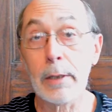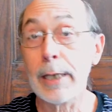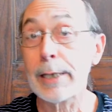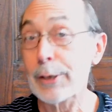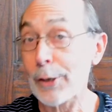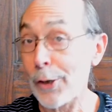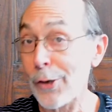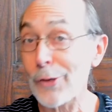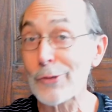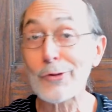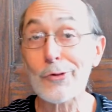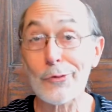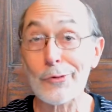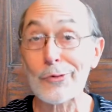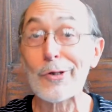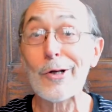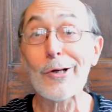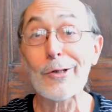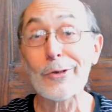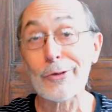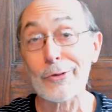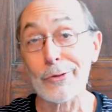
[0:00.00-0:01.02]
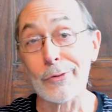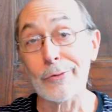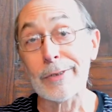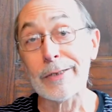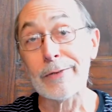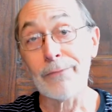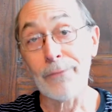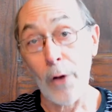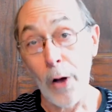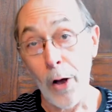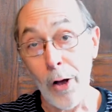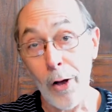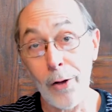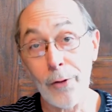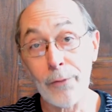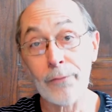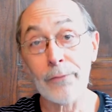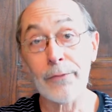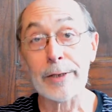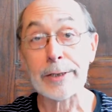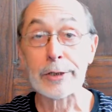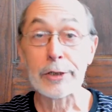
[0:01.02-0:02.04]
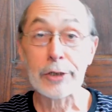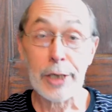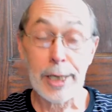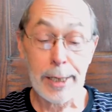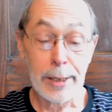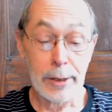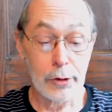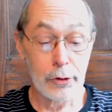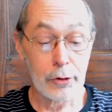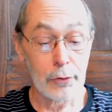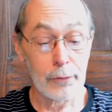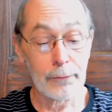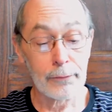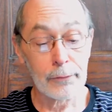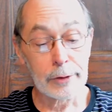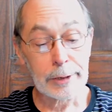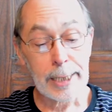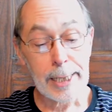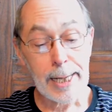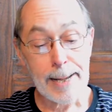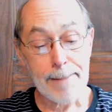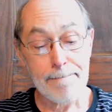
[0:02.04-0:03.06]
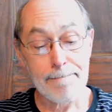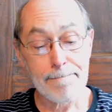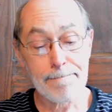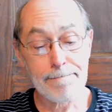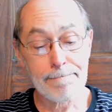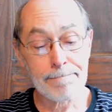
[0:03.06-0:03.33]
And cultures also evolve and change over time.